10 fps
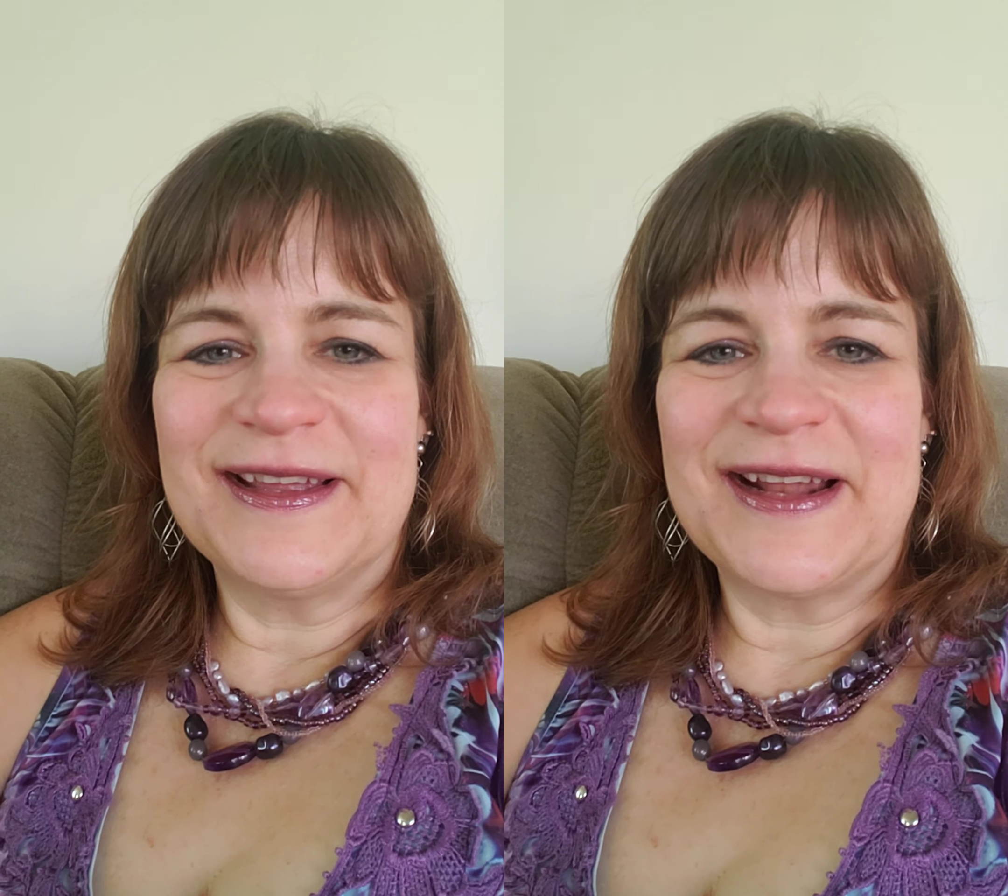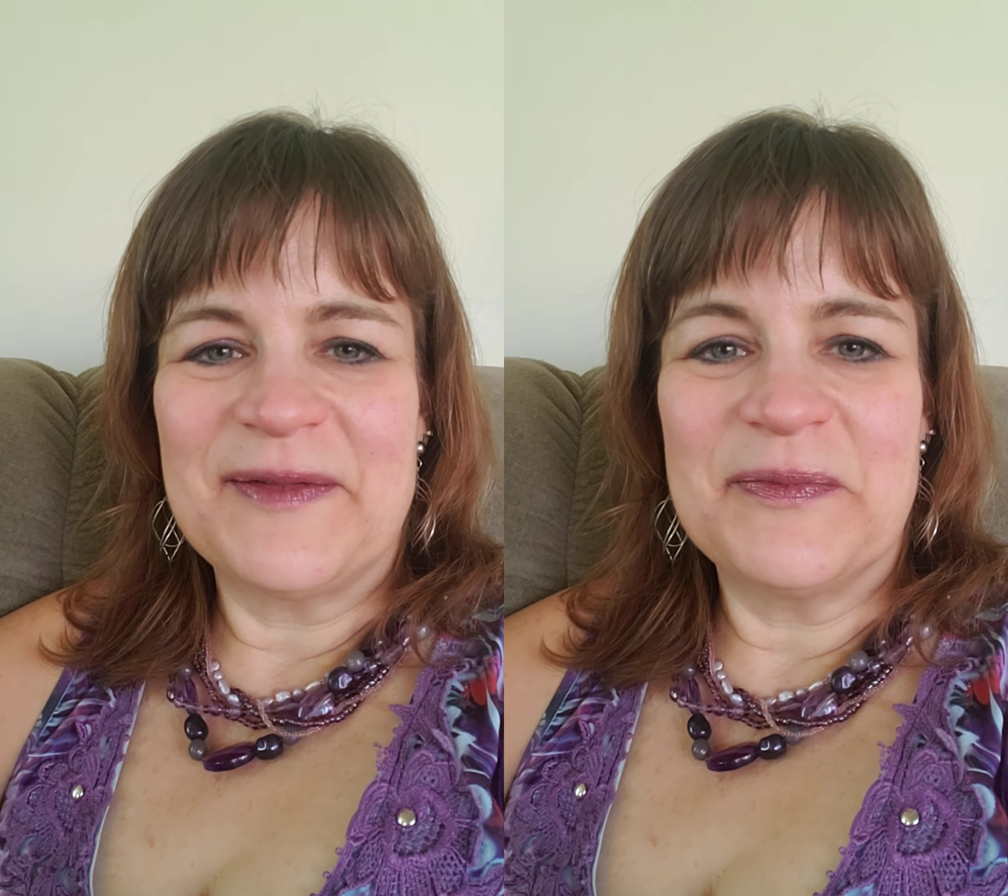
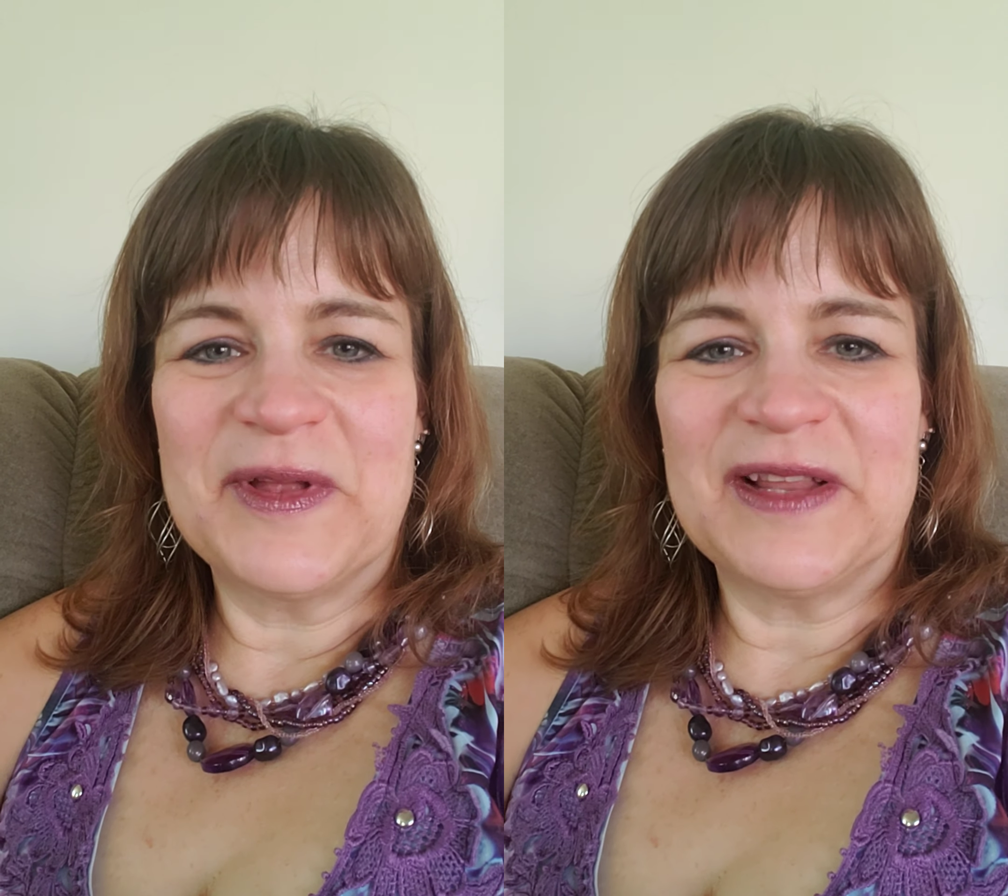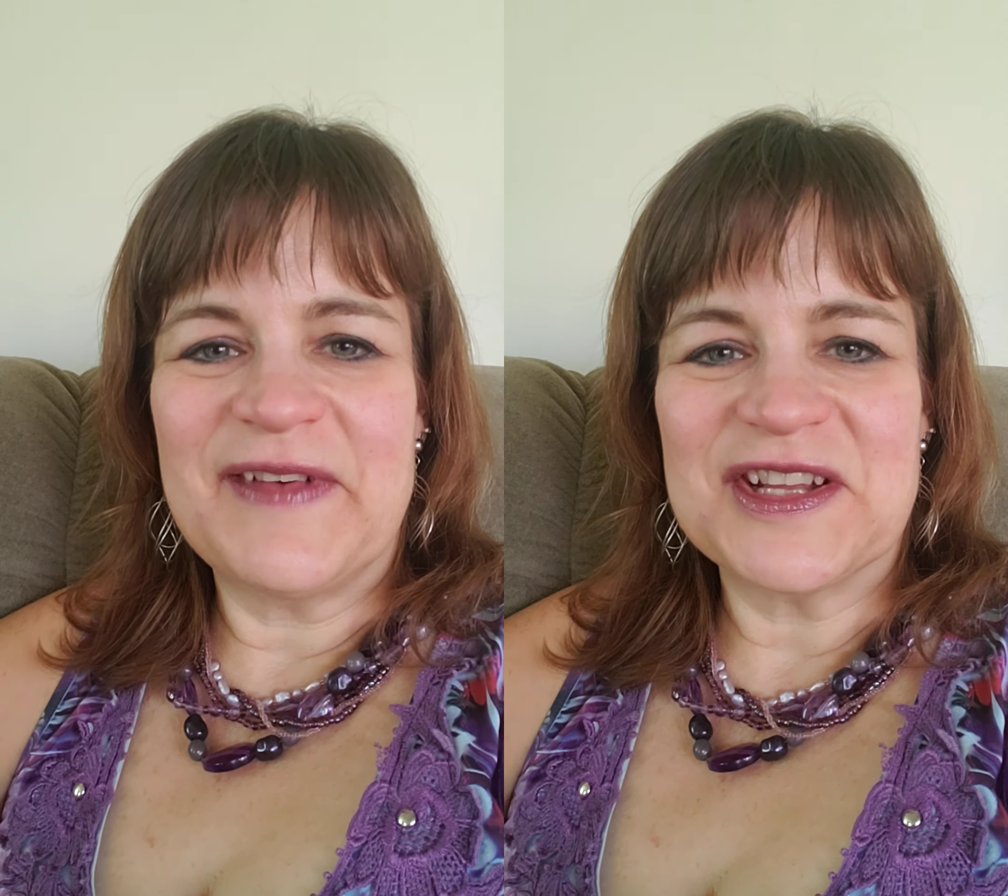in
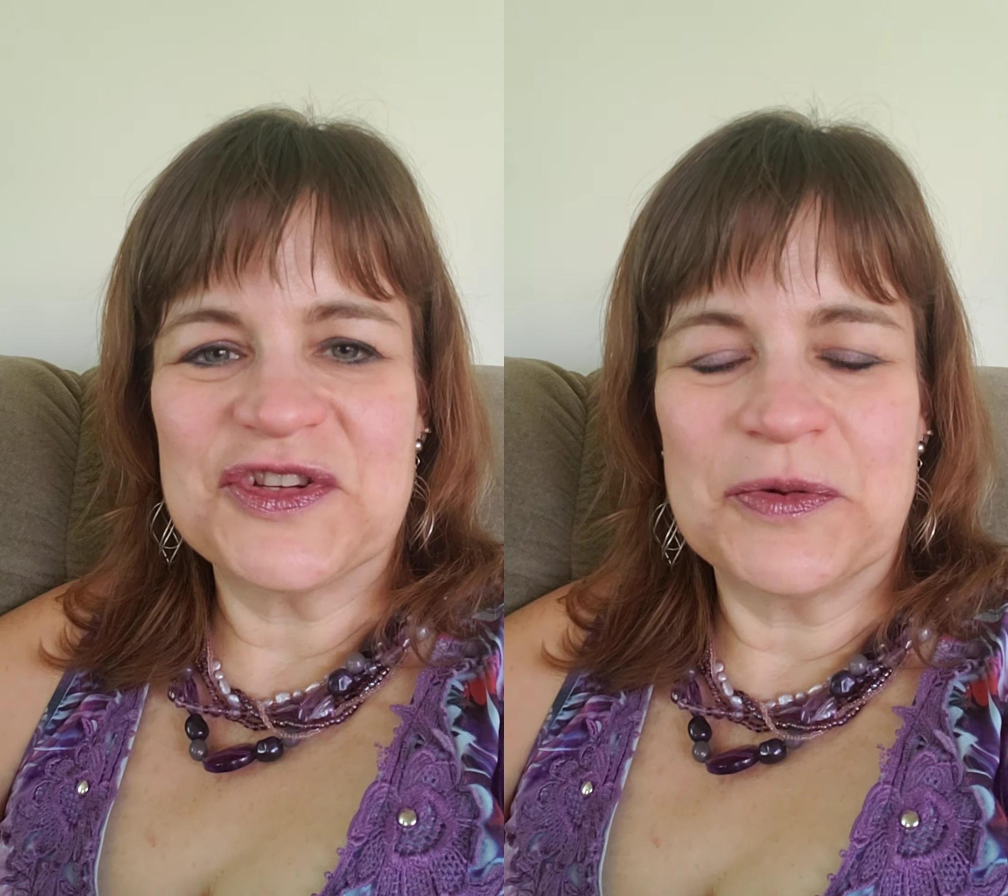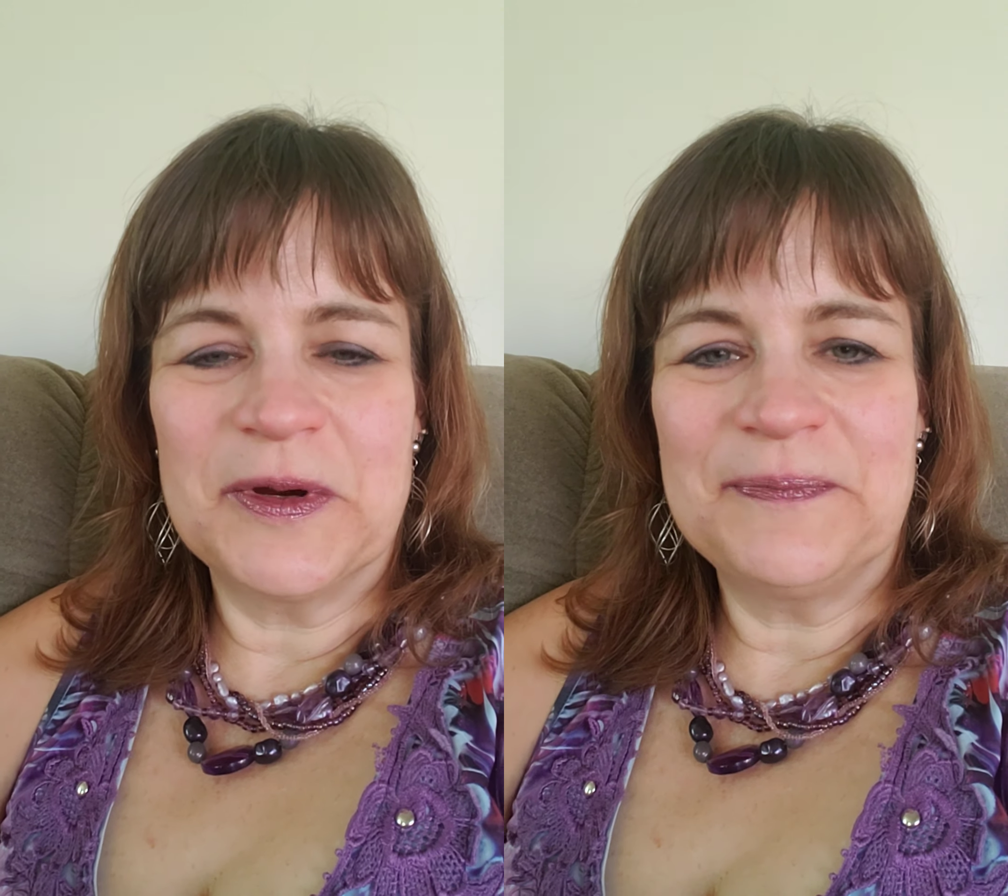middle of
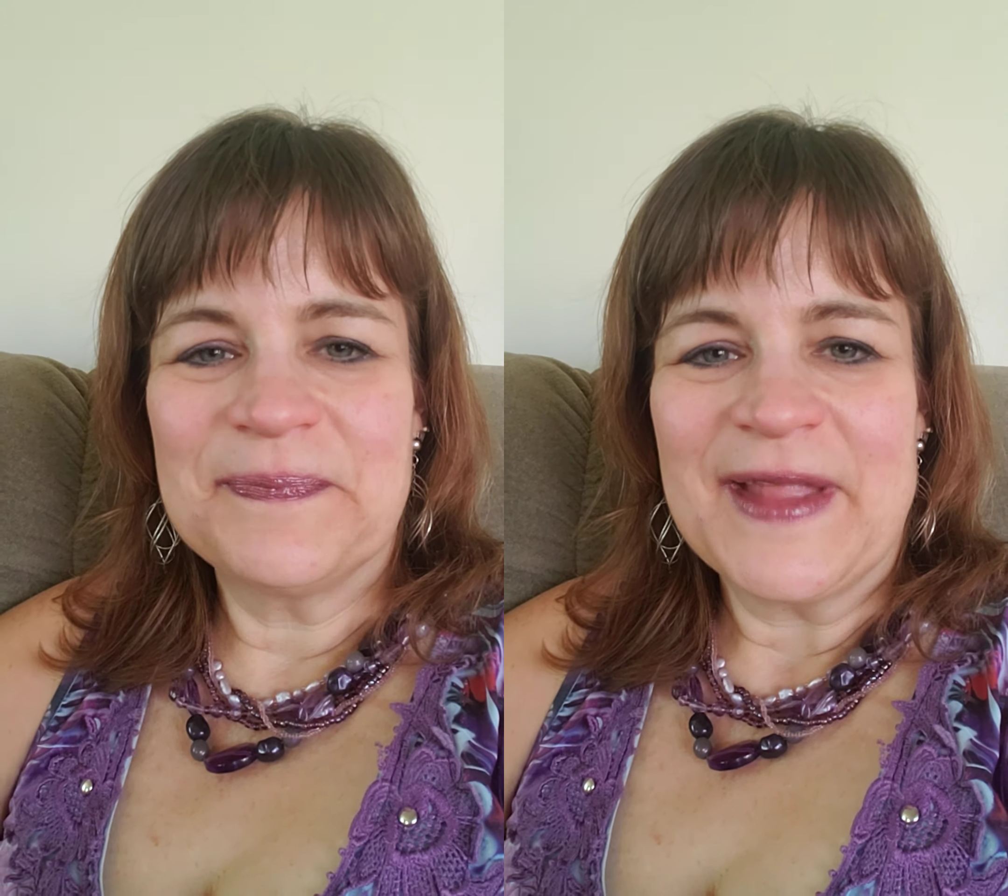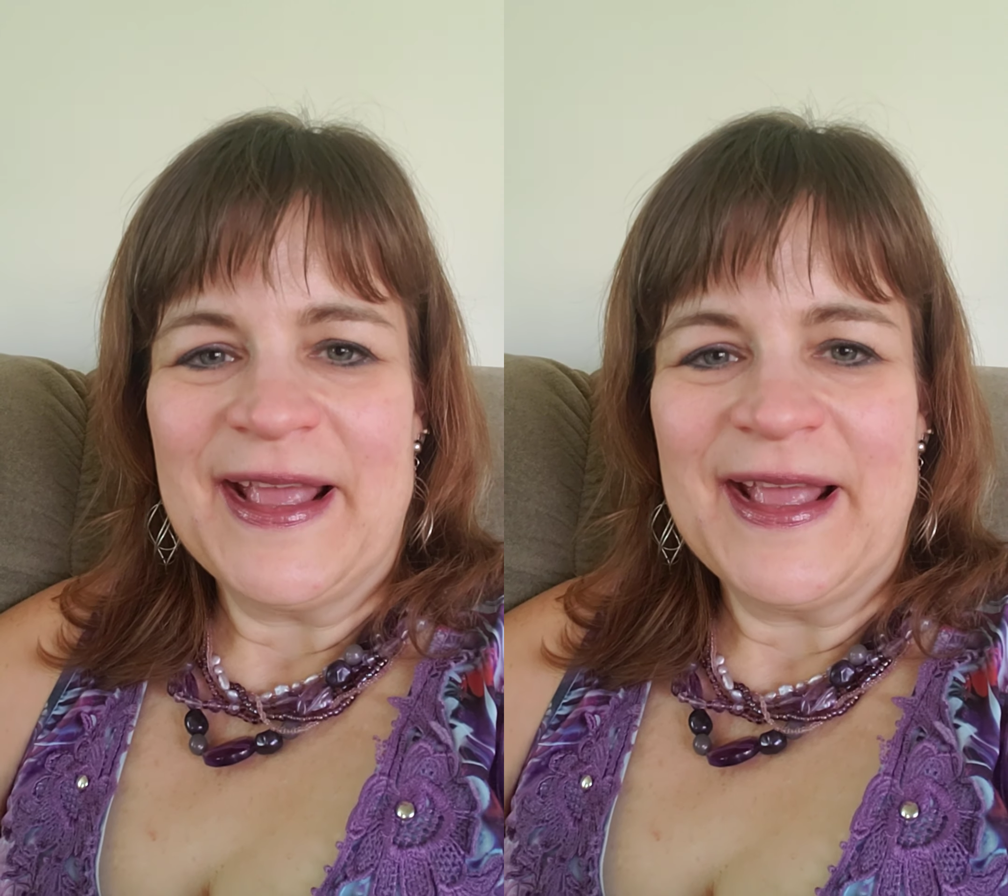October.